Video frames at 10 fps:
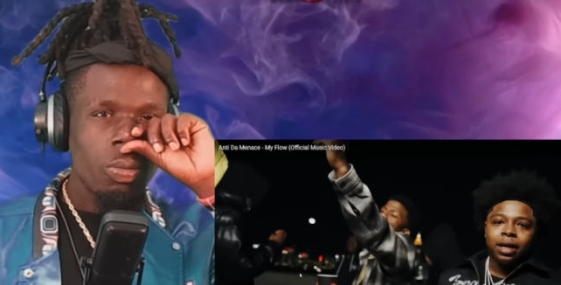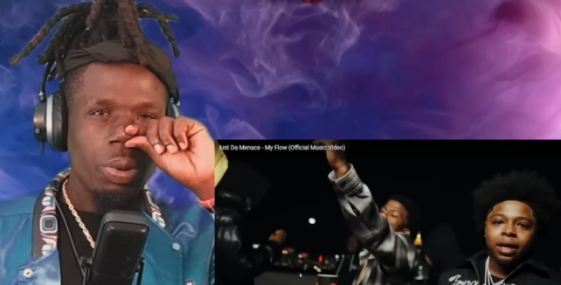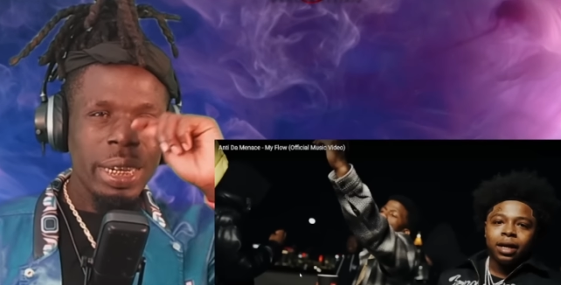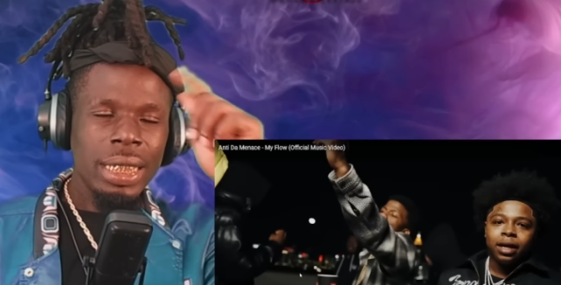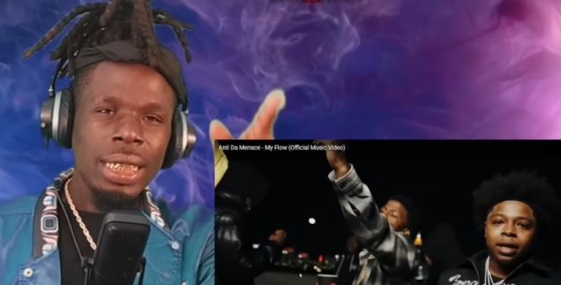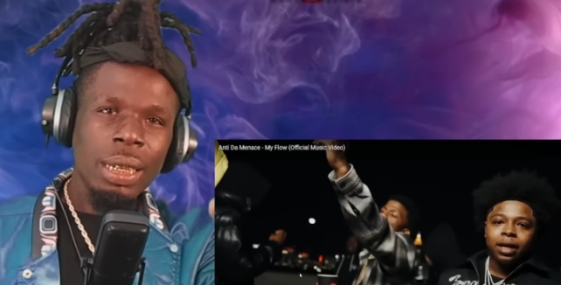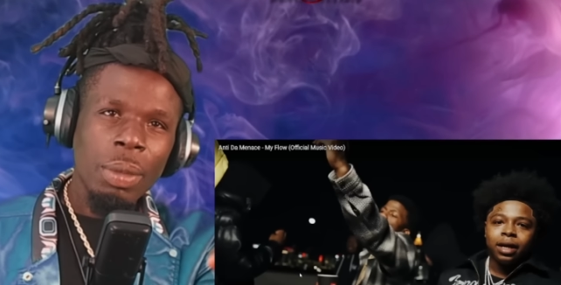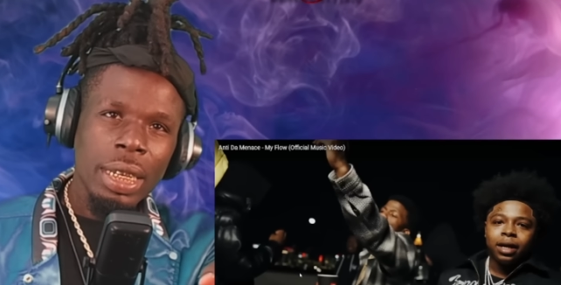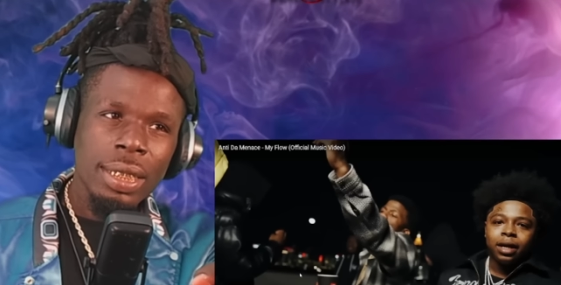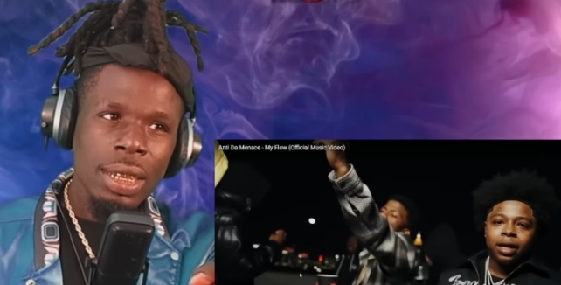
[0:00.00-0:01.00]
Speaker 1: But this nigga
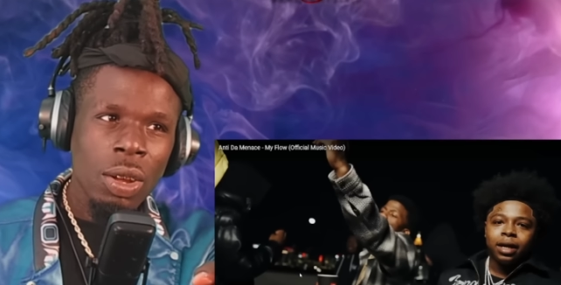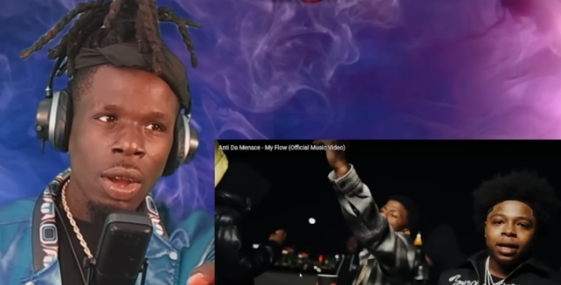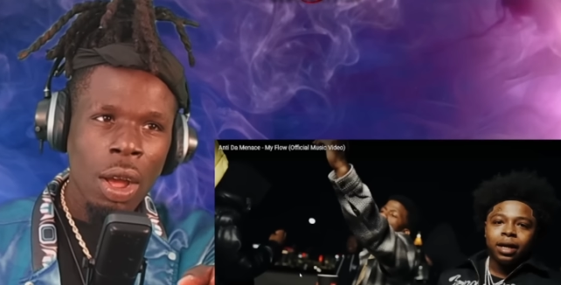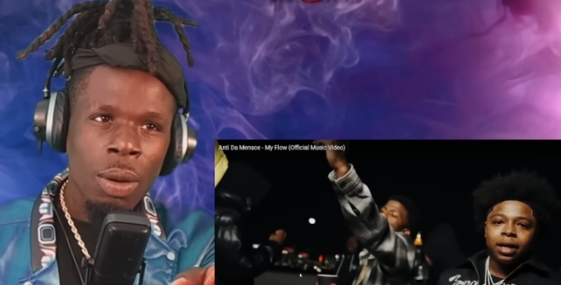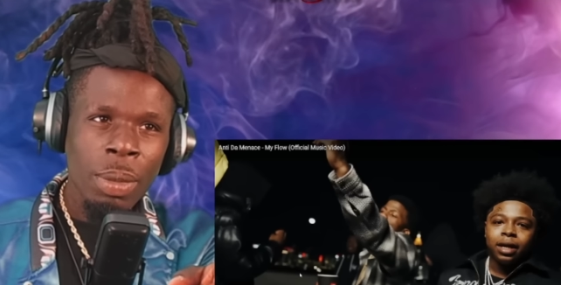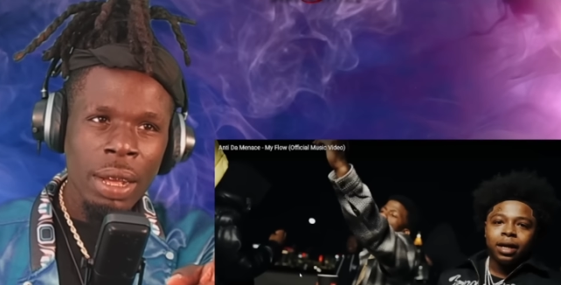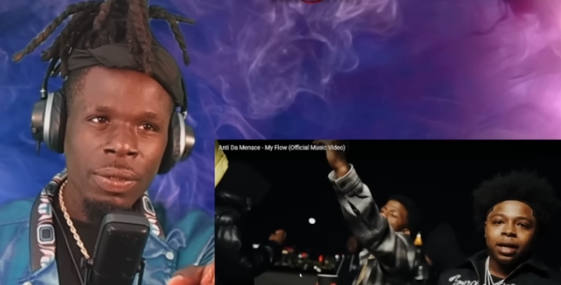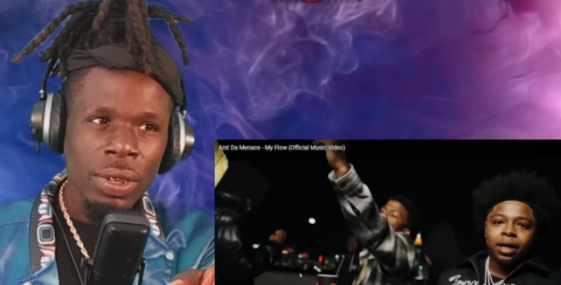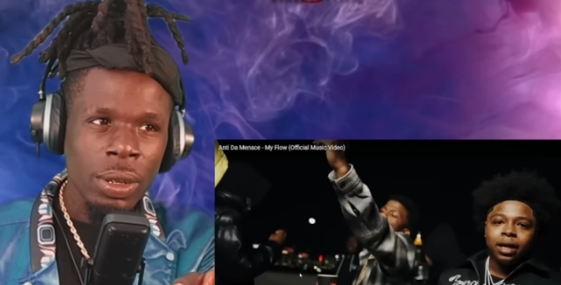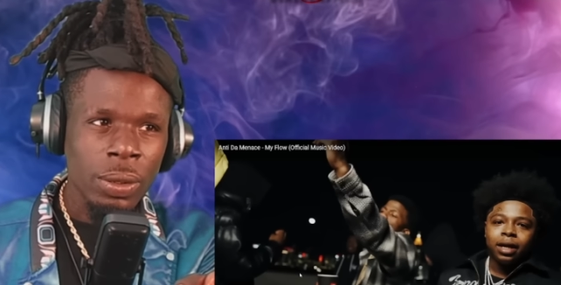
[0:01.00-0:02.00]
made a song called My
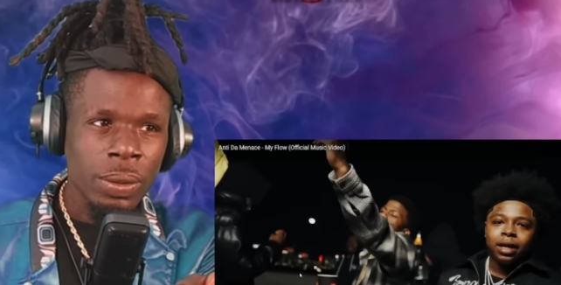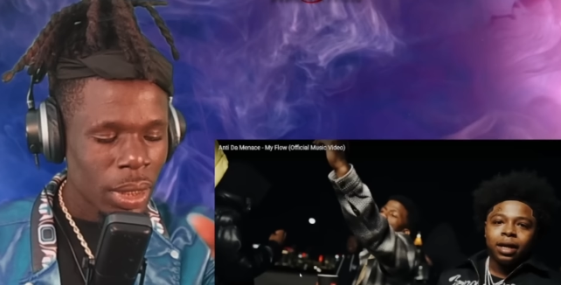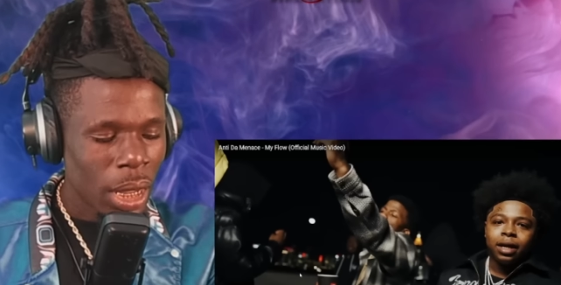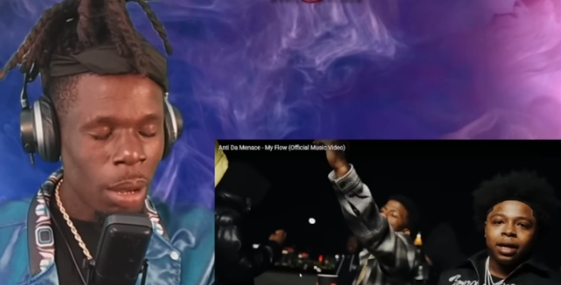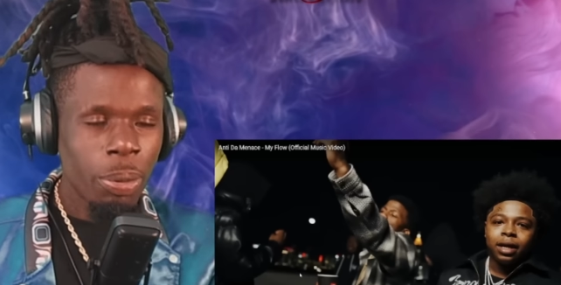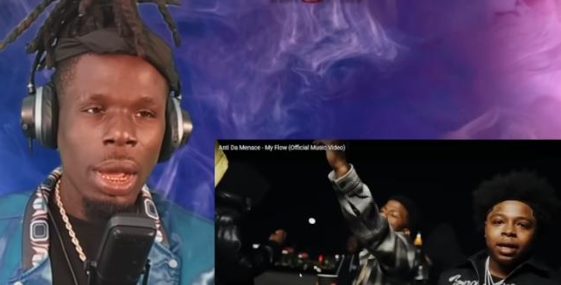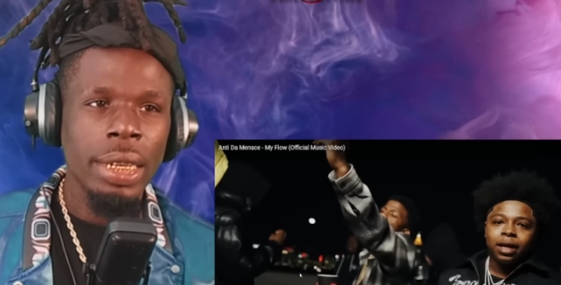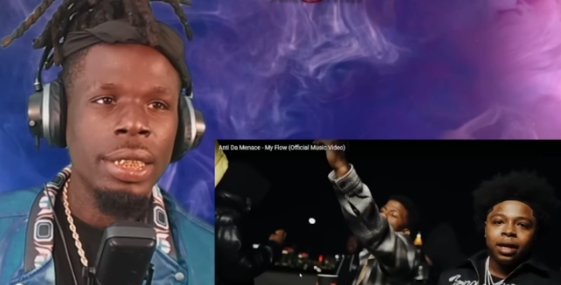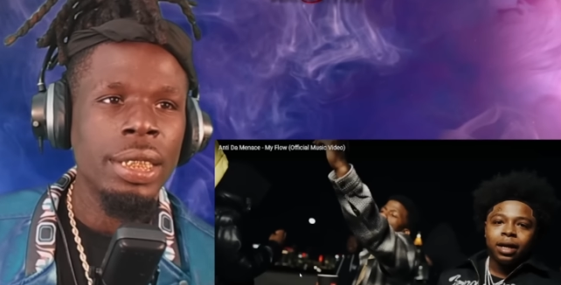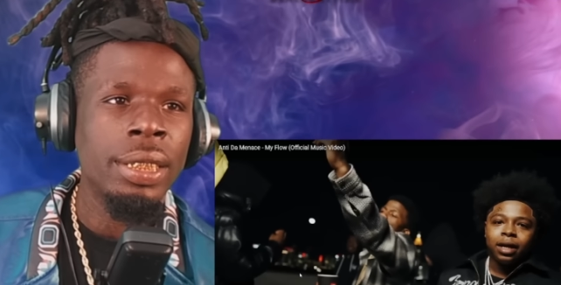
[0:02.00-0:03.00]
Flow. I'm
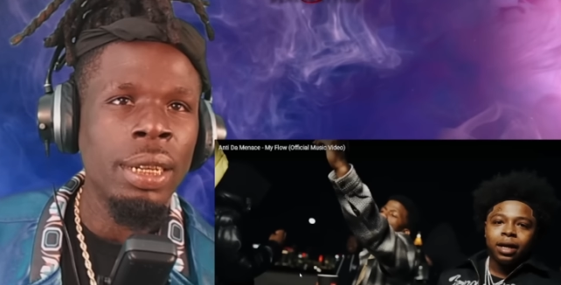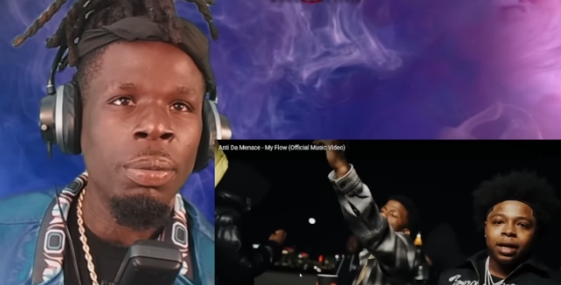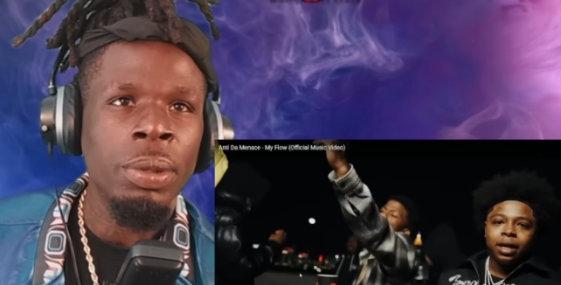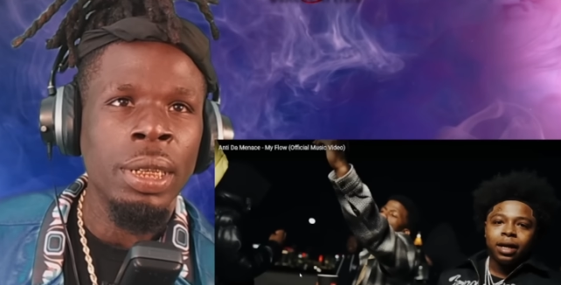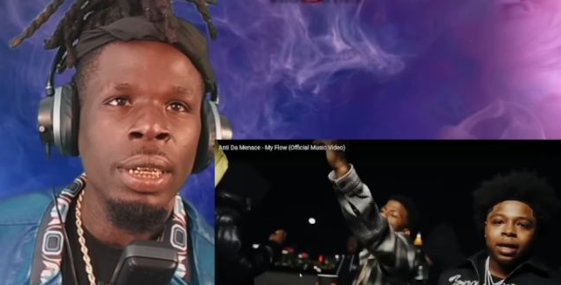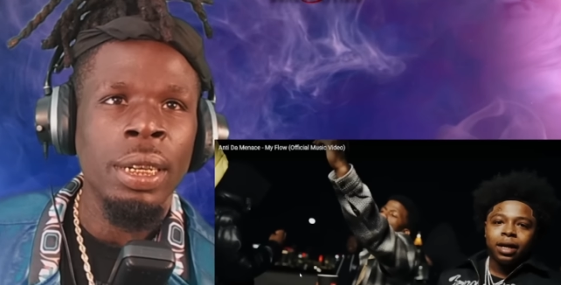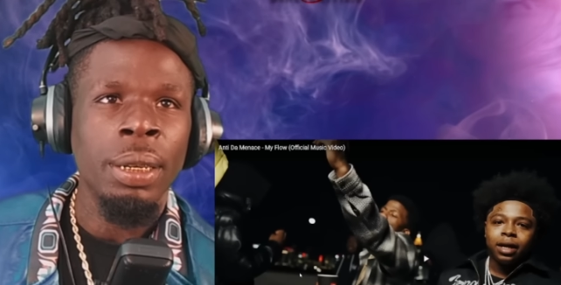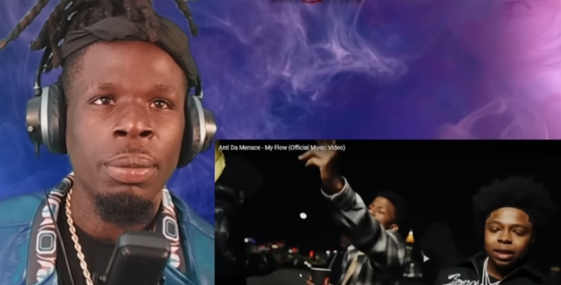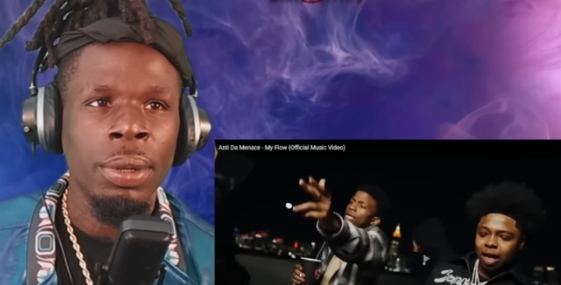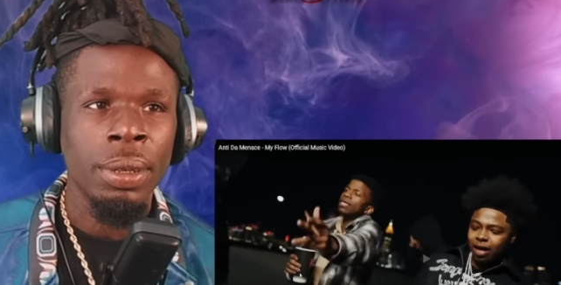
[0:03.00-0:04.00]
probably just jumping the gun.
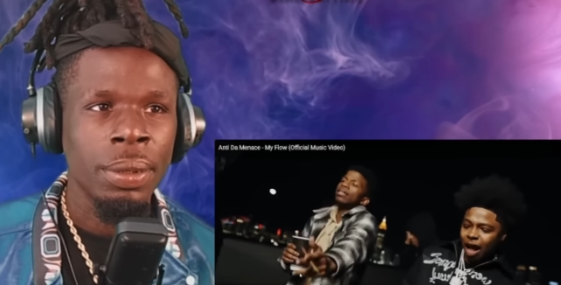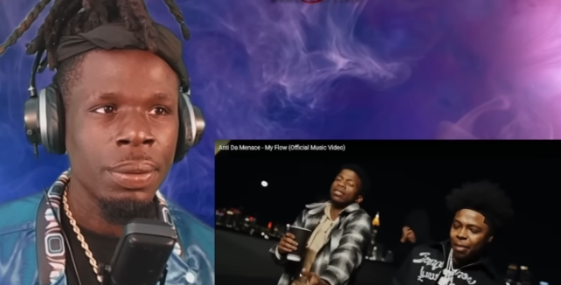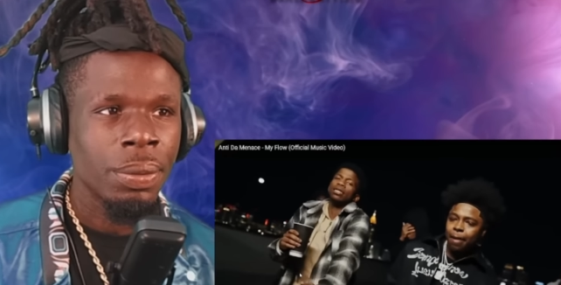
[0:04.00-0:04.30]
Yes, I got